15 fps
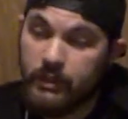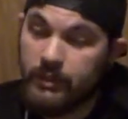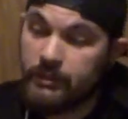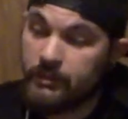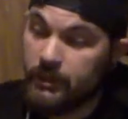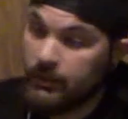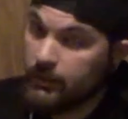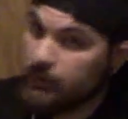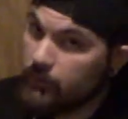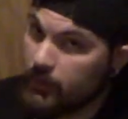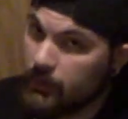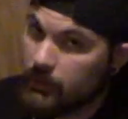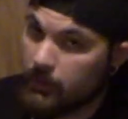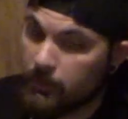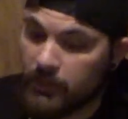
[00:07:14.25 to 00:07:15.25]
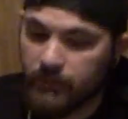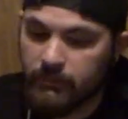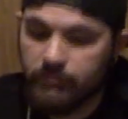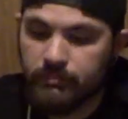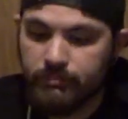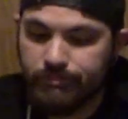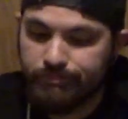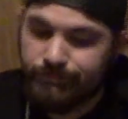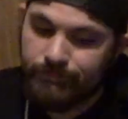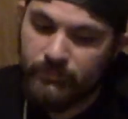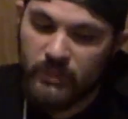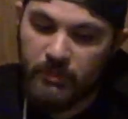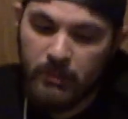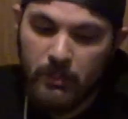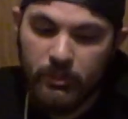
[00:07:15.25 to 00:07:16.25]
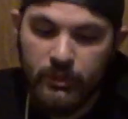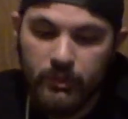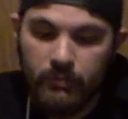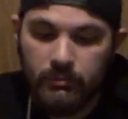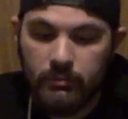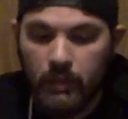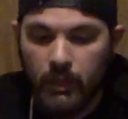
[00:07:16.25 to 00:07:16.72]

eat this anyway. I mean, some people do.